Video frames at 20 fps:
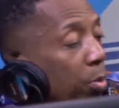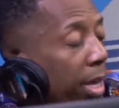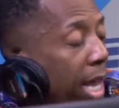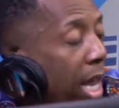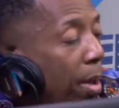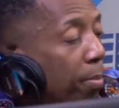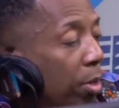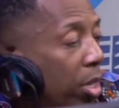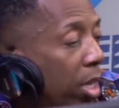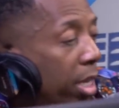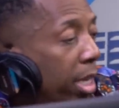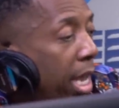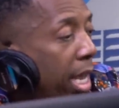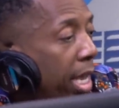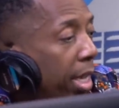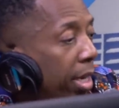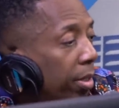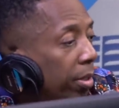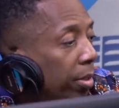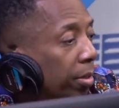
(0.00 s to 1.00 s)
what happened? What
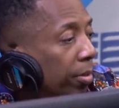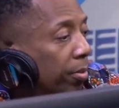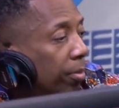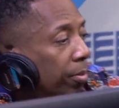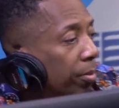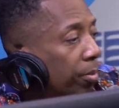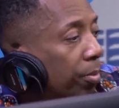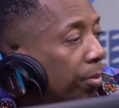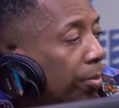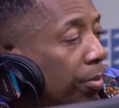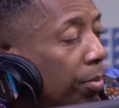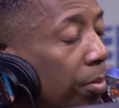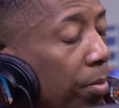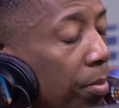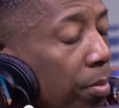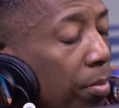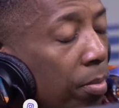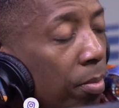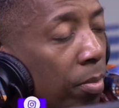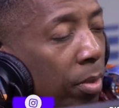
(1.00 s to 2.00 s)
happened? What happened?
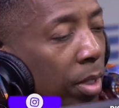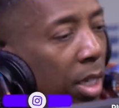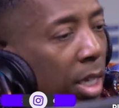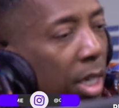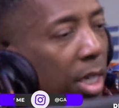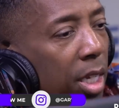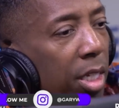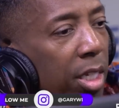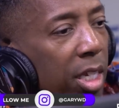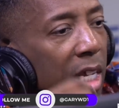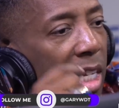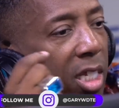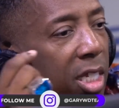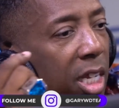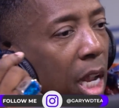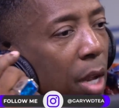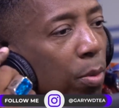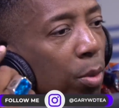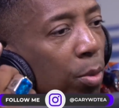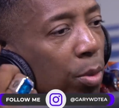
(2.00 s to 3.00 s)

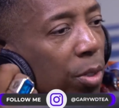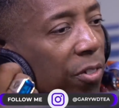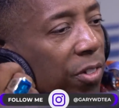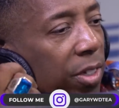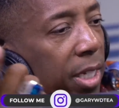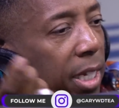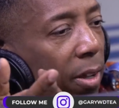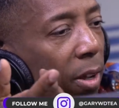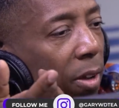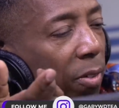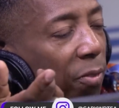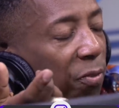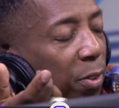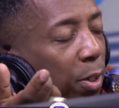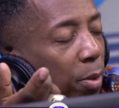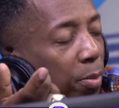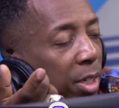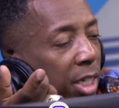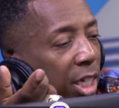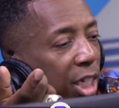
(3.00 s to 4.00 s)
Yesterday when we was t- um,
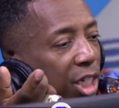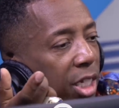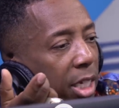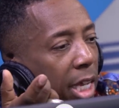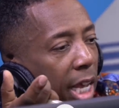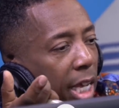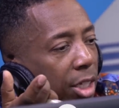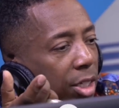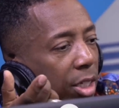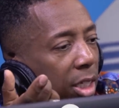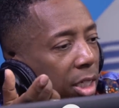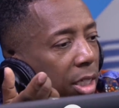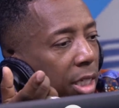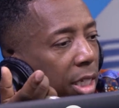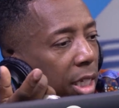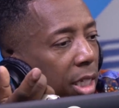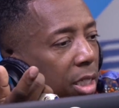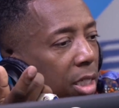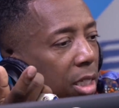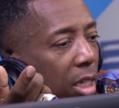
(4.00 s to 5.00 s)
filming Dish Nation,
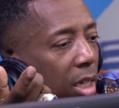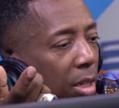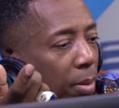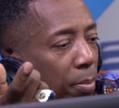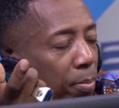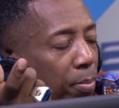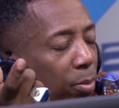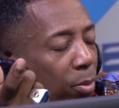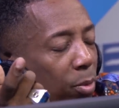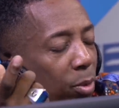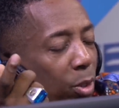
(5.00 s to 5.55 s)
these um,